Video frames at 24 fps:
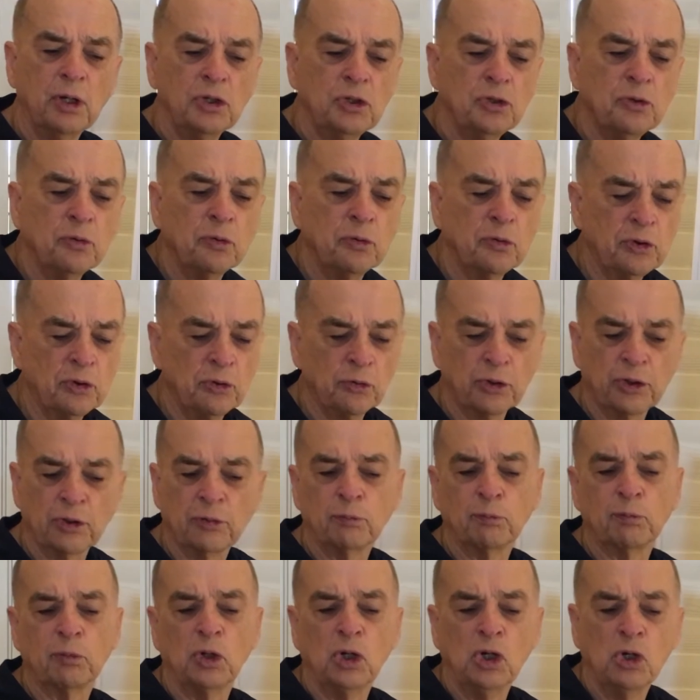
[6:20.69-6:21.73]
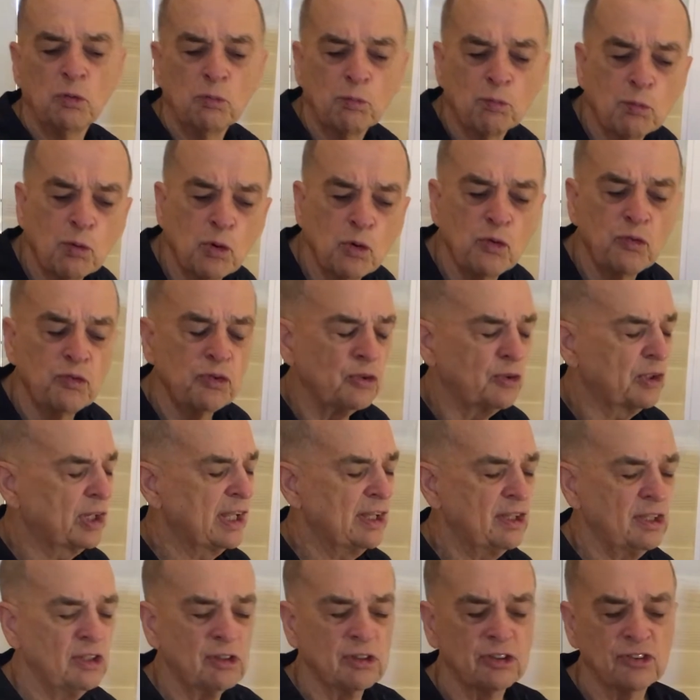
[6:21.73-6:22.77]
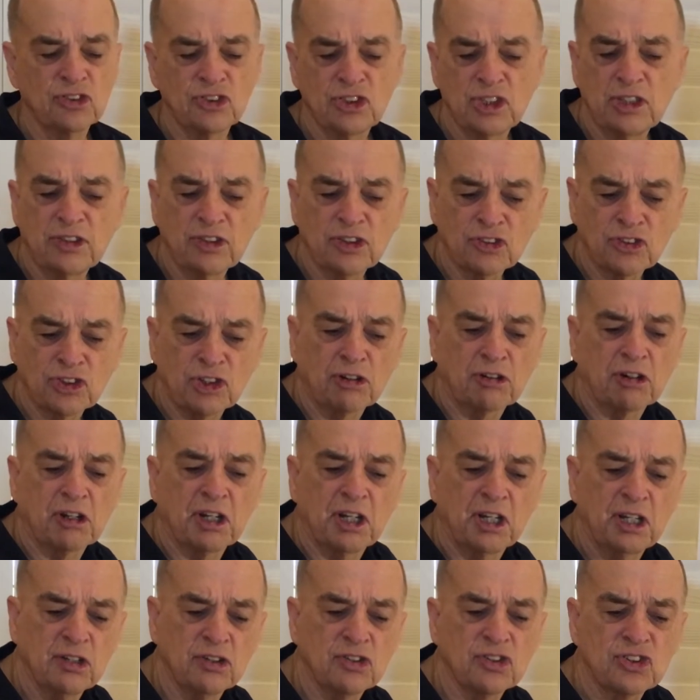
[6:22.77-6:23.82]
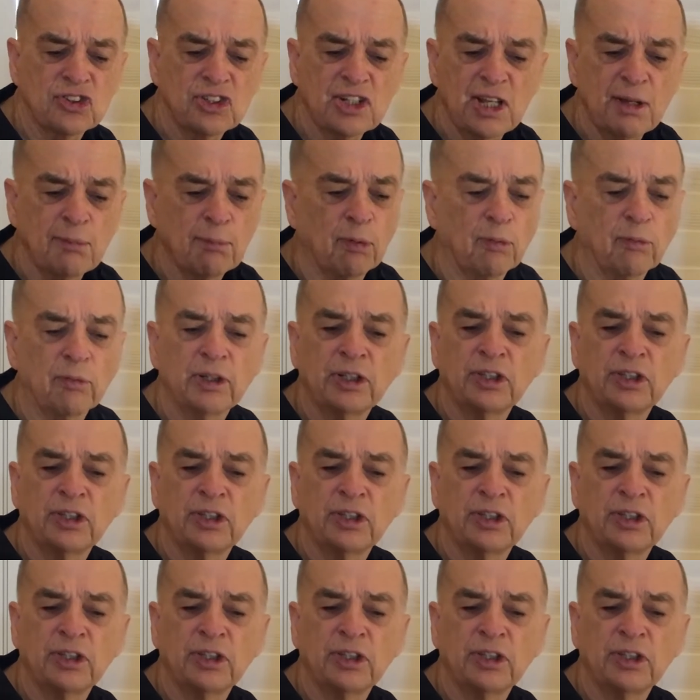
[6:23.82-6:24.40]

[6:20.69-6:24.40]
You can move. You can see this area here is stable.